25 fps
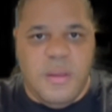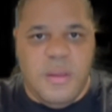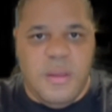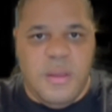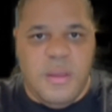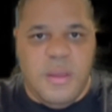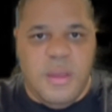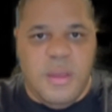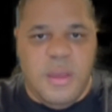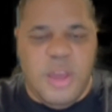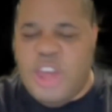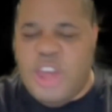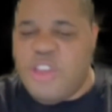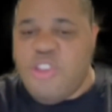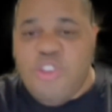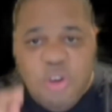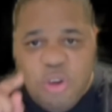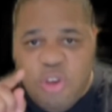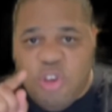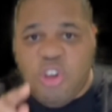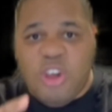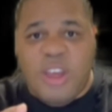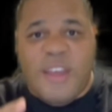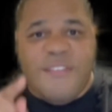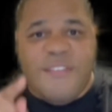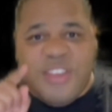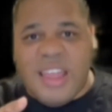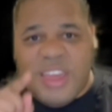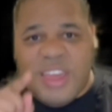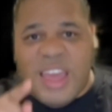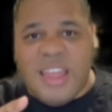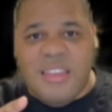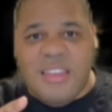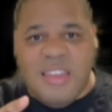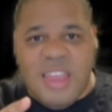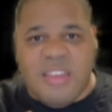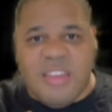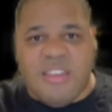Because you should have said
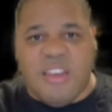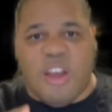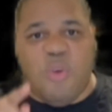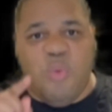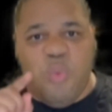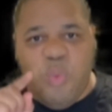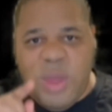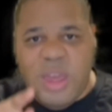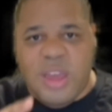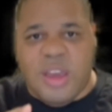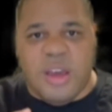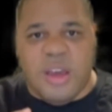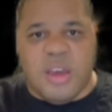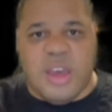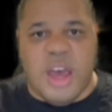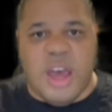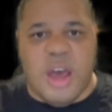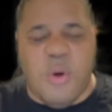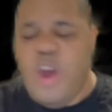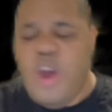this a week ago.